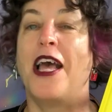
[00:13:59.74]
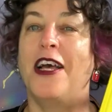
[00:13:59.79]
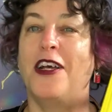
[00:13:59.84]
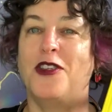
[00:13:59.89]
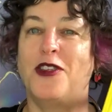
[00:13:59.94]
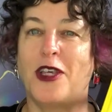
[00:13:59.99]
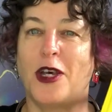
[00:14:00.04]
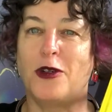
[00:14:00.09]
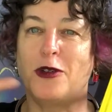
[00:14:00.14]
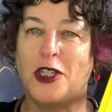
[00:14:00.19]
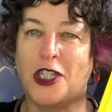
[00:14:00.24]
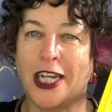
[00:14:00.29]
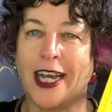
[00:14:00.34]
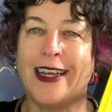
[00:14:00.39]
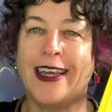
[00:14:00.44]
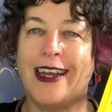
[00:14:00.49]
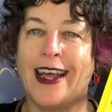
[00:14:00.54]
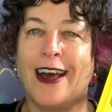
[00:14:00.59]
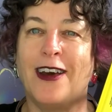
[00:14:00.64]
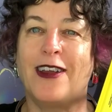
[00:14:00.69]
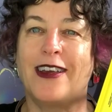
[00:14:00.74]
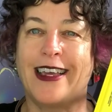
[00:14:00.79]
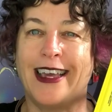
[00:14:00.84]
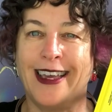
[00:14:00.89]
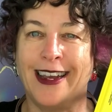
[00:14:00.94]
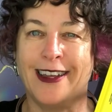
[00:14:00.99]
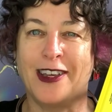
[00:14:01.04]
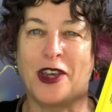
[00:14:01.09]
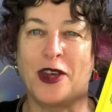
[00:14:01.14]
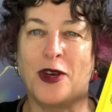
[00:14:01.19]
So check it out at
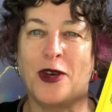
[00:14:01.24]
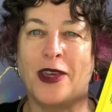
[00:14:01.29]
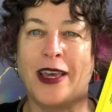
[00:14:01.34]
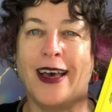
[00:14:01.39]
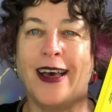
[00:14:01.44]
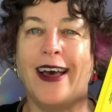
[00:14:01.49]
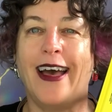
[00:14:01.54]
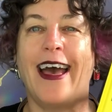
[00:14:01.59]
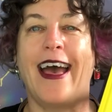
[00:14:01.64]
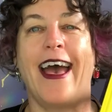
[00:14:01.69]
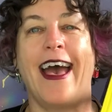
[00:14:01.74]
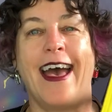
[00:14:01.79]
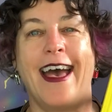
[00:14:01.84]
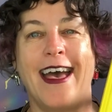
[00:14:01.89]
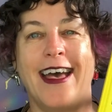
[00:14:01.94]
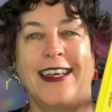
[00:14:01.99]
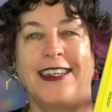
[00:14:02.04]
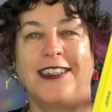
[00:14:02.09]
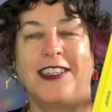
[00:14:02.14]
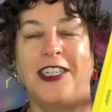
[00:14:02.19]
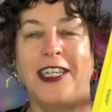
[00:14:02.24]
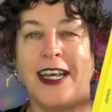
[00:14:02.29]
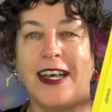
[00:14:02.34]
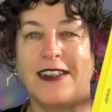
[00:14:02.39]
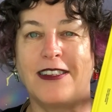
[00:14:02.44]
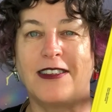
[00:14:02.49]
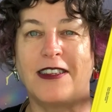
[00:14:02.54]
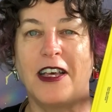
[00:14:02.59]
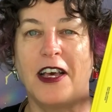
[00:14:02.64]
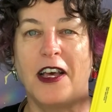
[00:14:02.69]
Kinikuya, and
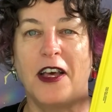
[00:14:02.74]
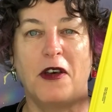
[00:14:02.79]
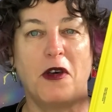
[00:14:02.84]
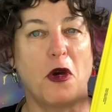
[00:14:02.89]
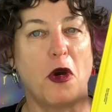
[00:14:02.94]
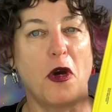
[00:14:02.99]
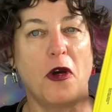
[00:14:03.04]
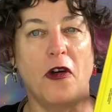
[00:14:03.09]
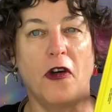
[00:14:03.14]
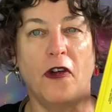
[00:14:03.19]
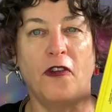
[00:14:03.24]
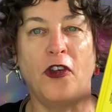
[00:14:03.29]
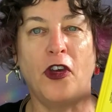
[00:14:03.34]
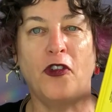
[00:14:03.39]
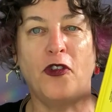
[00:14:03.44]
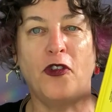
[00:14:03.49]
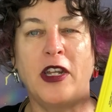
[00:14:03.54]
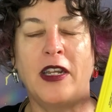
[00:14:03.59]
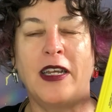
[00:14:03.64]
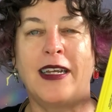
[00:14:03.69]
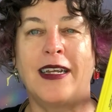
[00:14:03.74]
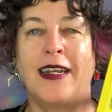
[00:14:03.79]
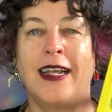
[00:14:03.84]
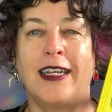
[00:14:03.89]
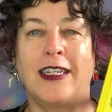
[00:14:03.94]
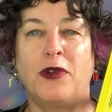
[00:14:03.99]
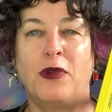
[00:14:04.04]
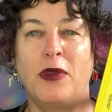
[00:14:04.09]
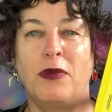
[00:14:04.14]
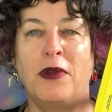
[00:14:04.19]
yes, feel to
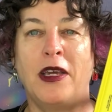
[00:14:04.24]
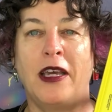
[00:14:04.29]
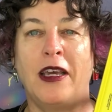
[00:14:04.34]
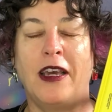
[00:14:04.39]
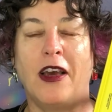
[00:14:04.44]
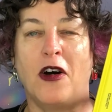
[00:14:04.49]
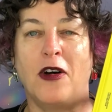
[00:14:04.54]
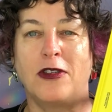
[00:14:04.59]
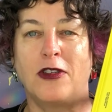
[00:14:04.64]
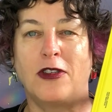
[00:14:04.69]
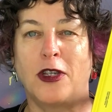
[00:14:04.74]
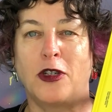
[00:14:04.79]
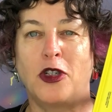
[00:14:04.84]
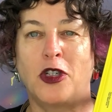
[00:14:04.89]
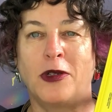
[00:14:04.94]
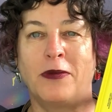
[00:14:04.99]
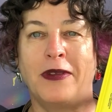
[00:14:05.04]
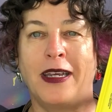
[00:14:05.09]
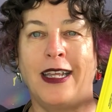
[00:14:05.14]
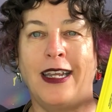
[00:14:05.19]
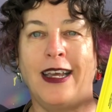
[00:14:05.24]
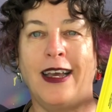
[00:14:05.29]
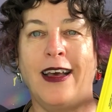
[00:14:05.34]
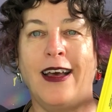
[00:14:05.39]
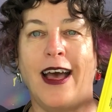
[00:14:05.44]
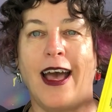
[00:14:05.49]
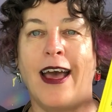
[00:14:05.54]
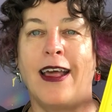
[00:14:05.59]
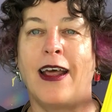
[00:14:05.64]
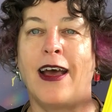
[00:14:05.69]
connect with me on social media,
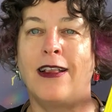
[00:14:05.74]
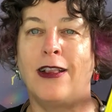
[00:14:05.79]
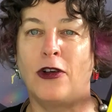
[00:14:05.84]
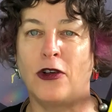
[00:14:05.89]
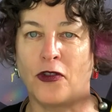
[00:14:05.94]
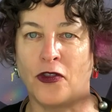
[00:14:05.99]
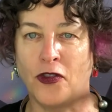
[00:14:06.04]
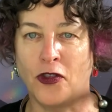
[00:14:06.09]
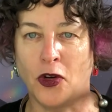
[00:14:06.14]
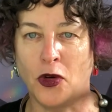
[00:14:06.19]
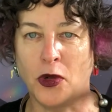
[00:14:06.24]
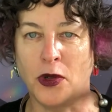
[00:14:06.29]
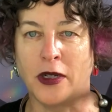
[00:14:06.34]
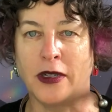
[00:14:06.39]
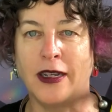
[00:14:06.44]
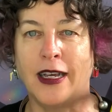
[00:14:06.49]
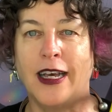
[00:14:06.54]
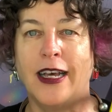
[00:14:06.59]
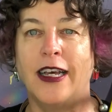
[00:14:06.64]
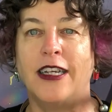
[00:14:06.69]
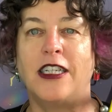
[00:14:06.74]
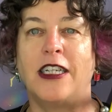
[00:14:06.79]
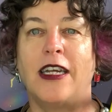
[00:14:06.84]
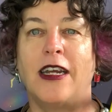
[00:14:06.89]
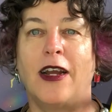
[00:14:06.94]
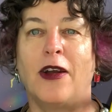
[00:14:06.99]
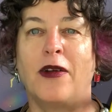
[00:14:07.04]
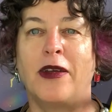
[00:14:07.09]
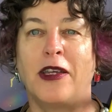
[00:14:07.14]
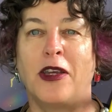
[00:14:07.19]
and I look forward to
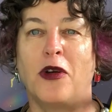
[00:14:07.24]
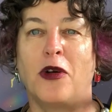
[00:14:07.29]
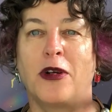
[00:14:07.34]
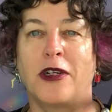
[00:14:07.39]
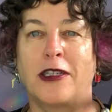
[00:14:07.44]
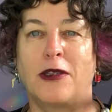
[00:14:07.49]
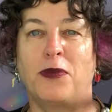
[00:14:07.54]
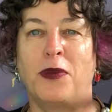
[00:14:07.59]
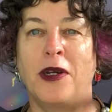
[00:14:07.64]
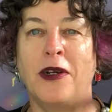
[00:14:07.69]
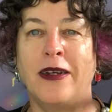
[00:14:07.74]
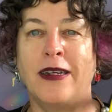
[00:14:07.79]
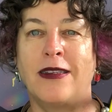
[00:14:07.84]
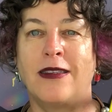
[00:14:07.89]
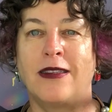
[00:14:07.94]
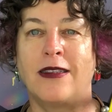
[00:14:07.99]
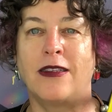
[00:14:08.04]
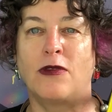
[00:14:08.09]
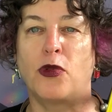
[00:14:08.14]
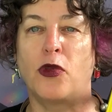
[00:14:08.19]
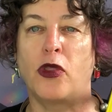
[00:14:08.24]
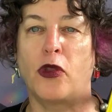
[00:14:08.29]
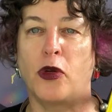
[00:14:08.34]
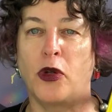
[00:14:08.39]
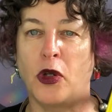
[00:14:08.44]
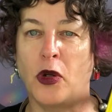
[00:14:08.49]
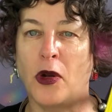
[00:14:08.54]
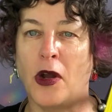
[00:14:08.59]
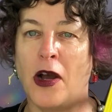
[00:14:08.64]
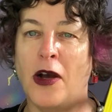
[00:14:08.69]
hearing your experiences through
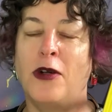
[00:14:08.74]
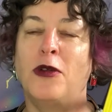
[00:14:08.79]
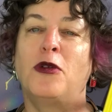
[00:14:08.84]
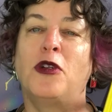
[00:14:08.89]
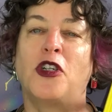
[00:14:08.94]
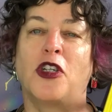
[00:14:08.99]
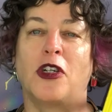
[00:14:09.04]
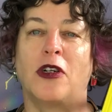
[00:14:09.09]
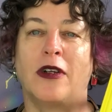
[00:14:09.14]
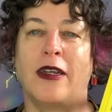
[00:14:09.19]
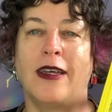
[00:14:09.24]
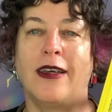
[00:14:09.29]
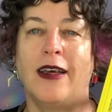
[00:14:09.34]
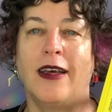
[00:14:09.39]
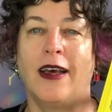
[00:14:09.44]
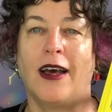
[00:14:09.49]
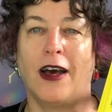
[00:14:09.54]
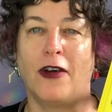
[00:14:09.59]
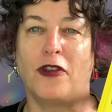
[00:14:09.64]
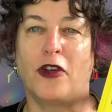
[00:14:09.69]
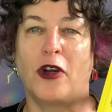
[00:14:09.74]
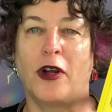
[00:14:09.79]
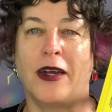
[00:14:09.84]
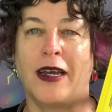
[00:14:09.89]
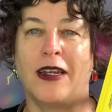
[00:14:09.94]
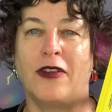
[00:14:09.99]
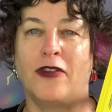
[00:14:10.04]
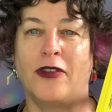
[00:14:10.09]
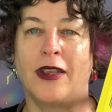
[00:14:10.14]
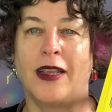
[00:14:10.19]
your own journey of
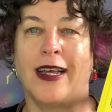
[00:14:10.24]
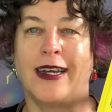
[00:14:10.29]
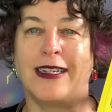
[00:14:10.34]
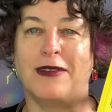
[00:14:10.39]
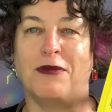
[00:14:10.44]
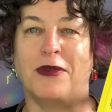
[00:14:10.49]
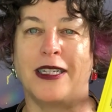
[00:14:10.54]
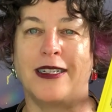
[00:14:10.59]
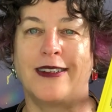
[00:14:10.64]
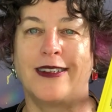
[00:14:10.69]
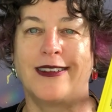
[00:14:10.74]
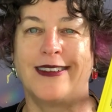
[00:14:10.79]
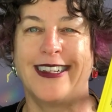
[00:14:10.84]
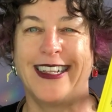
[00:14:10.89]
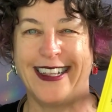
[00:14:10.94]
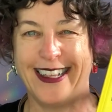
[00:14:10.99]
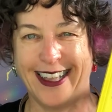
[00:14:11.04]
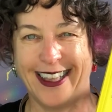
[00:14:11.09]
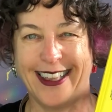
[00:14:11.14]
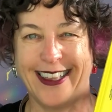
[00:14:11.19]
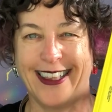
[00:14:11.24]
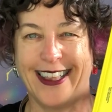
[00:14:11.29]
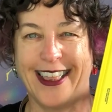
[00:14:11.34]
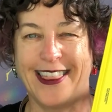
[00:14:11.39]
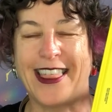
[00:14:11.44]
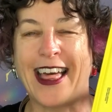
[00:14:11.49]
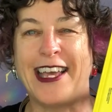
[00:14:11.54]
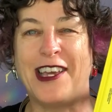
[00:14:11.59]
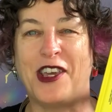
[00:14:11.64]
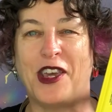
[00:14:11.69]
creative enlightenment.
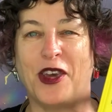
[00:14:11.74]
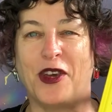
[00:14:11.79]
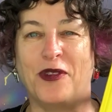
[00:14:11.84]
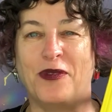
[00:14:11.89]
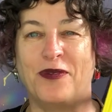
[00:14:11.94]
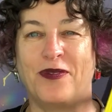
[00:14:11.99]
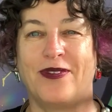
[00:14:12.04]
Thank you.